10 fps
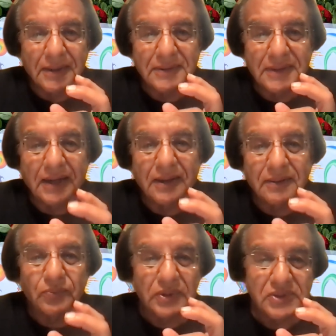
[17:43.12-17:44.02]

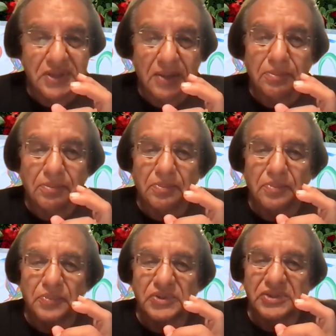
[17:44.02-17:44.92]
taken with
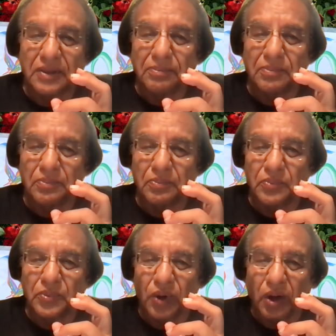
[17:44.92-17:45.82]
some
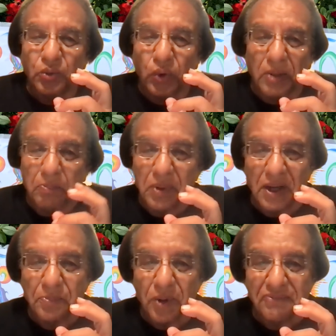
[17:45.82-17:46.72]
not quick
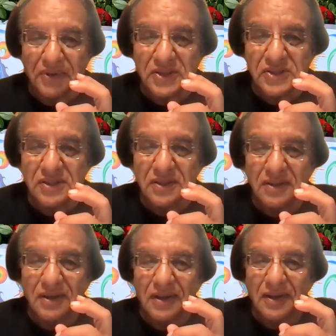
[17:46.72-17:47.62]
profits,
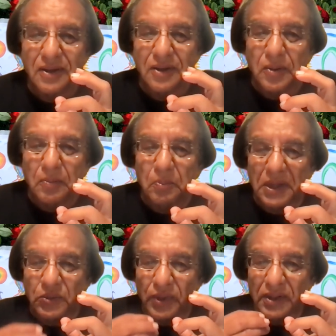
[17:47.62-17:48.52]

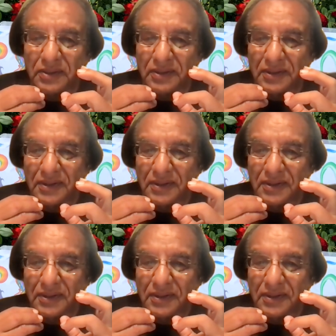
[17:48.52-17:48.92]
but with